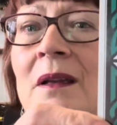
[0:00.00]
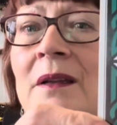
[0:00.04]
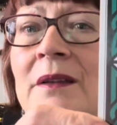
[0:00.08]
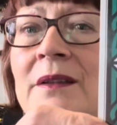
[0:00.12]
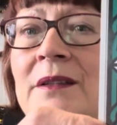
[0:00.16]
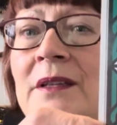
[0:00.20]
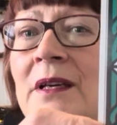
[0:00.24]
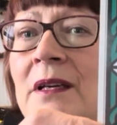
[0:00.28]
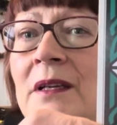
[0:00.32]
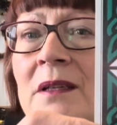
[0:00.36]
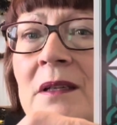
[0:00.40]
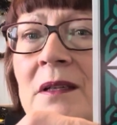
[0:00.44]

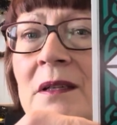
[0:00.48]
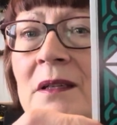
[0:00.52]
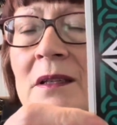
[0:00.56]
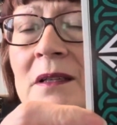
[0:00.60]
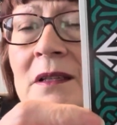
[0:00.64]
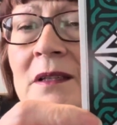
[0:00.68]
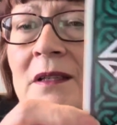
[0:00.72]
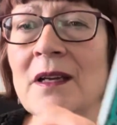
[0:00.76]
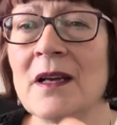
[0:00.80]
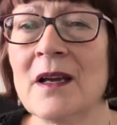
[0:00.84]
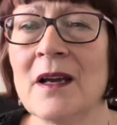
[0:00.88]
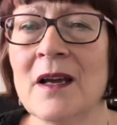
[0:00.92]

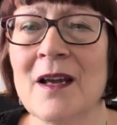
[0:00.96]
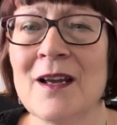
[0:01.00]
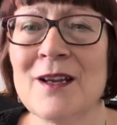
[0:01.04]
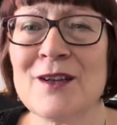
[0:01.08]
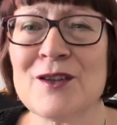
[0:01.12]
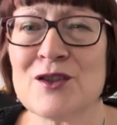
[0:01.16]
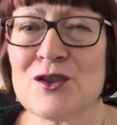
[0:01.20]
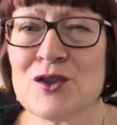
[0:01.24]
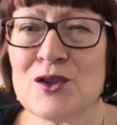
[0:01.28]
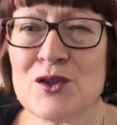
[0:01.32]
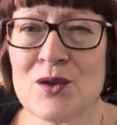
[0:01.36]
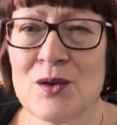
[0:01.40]

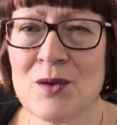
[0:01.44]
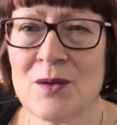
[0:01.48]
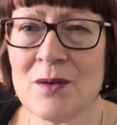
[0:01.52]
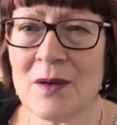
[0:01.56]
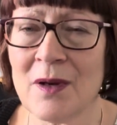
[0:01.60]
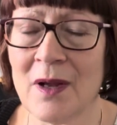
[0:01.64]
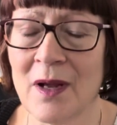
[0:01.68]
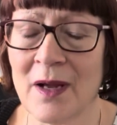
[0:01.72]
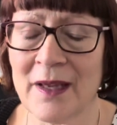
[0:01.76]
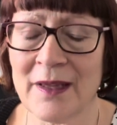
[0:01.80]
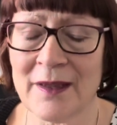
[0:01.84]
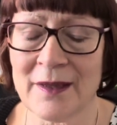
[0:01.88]
Do
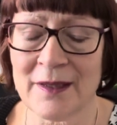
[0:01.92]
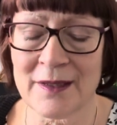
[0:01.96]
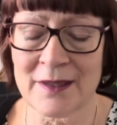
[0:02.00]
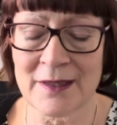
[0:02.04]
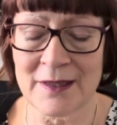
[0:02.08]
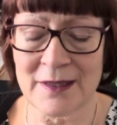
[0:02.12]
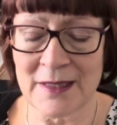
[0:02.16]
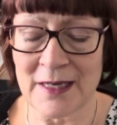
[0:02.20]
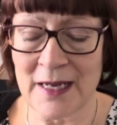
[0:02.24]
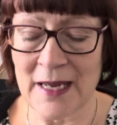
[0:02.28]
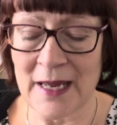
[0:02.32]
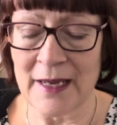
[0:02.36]
like this
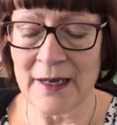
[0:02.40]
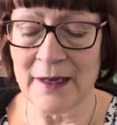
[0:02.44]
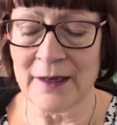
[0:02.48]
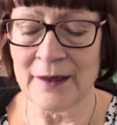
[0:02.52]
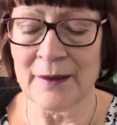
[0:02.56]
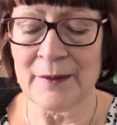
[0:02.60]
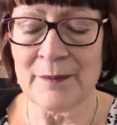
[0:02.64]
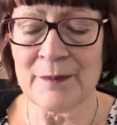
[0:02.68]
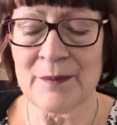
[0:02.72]
deck.